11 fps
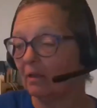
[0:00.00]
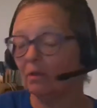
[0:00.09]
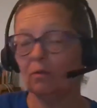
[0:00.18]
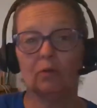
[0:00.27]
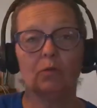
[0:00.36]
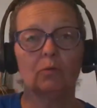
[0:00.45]

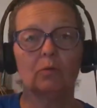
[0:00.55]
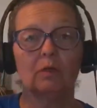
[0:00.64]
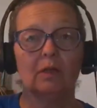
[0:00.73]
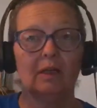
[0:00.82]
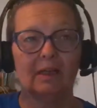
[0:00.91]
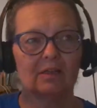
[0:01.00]
You know, you don't.
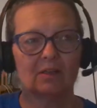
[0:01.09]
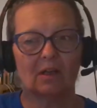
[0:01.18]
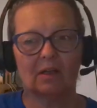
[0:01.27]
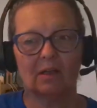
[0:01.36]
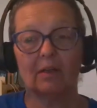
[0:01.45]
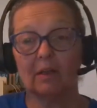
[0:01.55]
It's
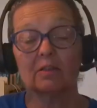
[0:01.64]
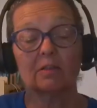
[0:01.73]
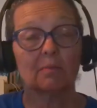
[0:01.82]
not. And,